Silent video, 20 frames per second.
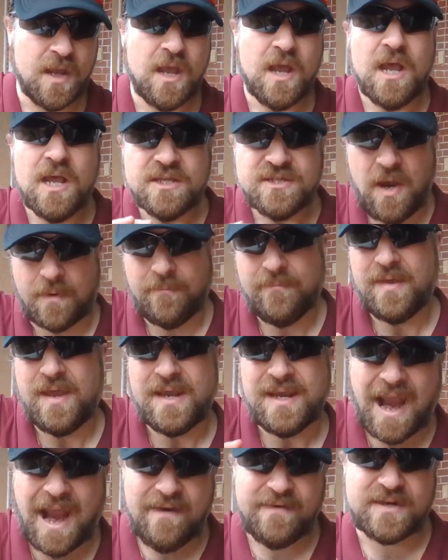So,
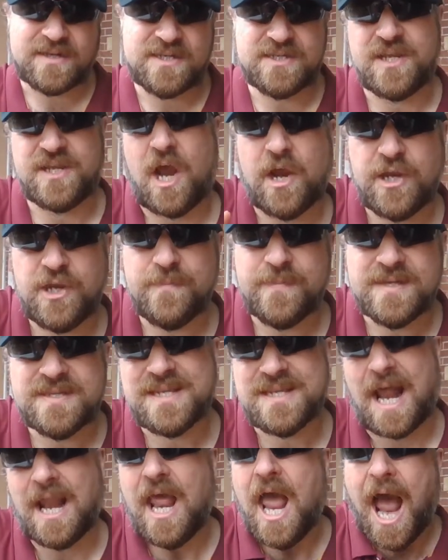characters are
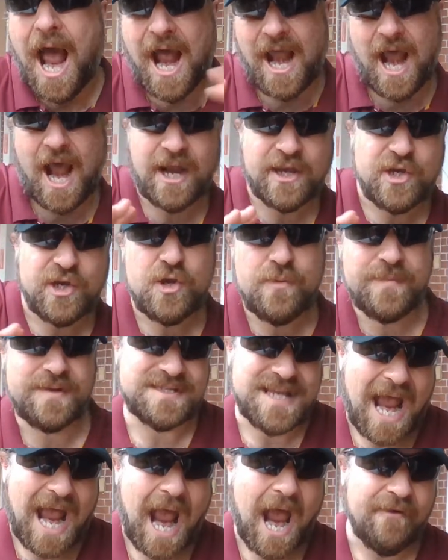humans, and
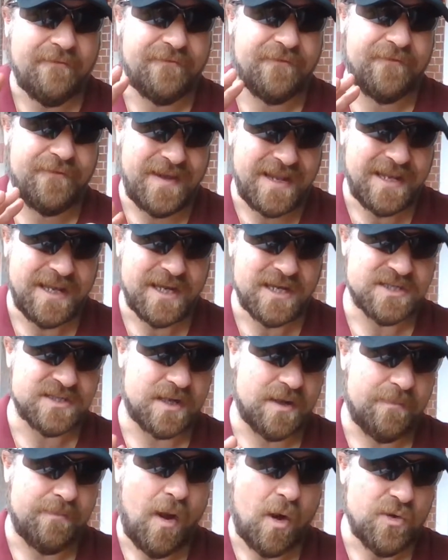humans have feelings
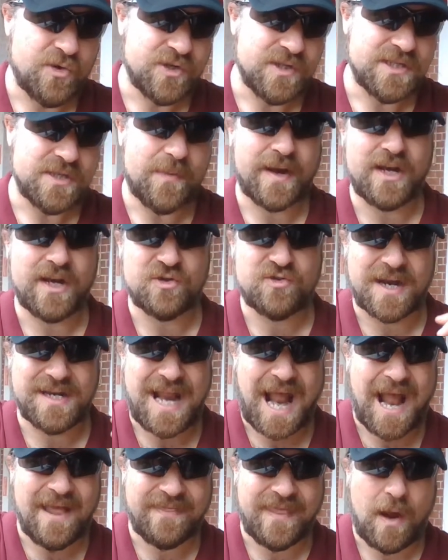and emotions, and we're going to try
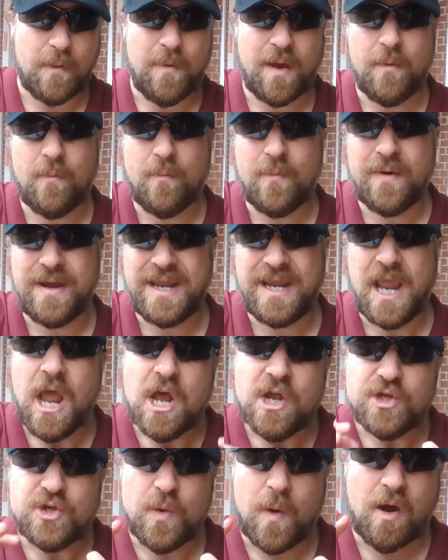to add that when we
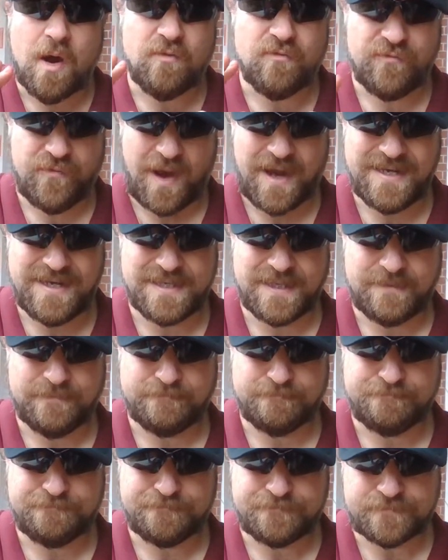do our writing.
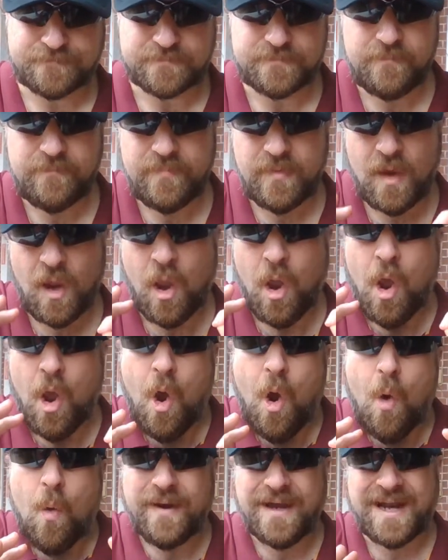
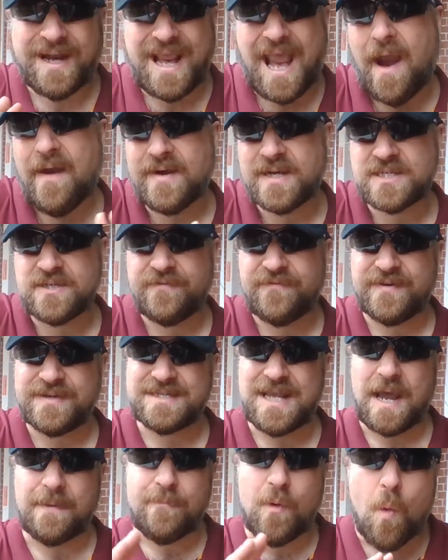When a character, for
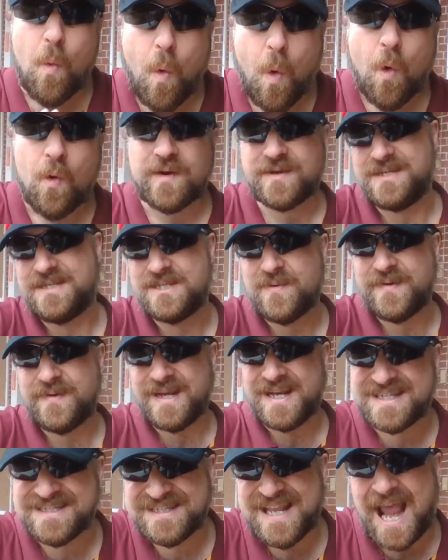example, walks into an
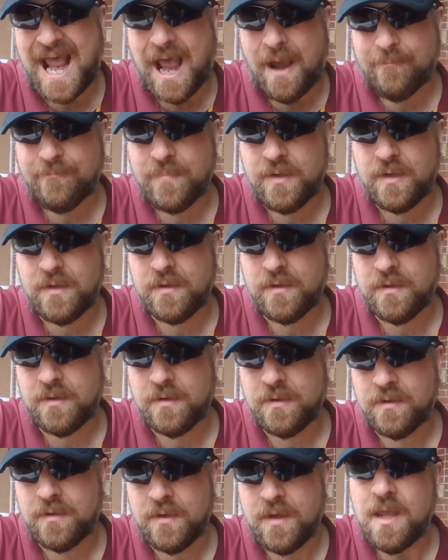exam,
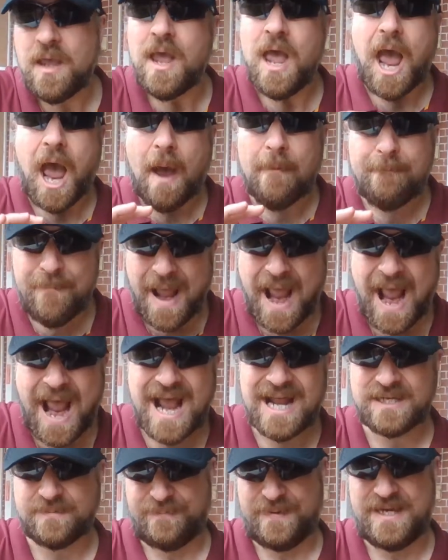a
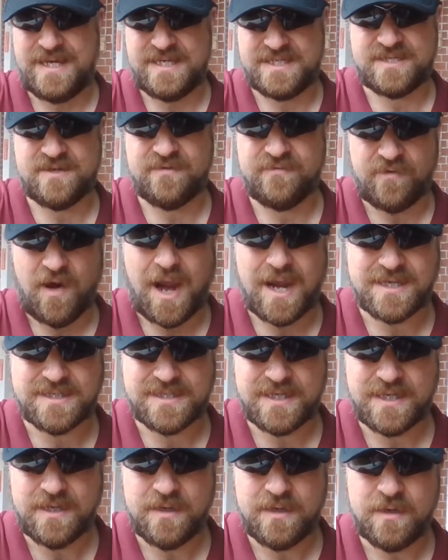bad piece of
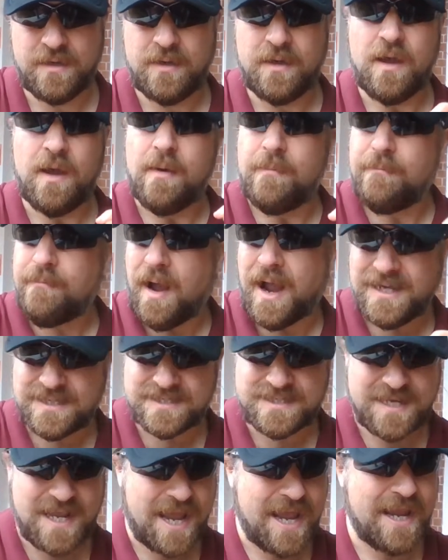writing might
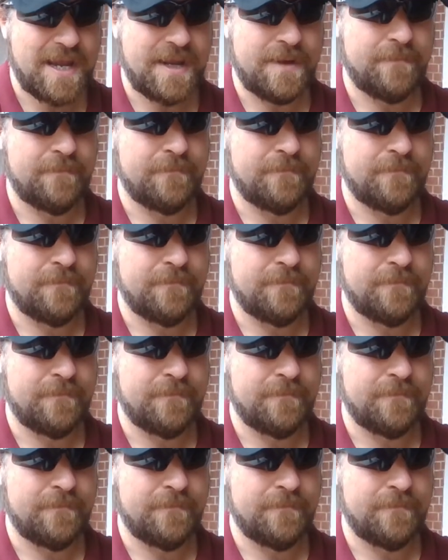say,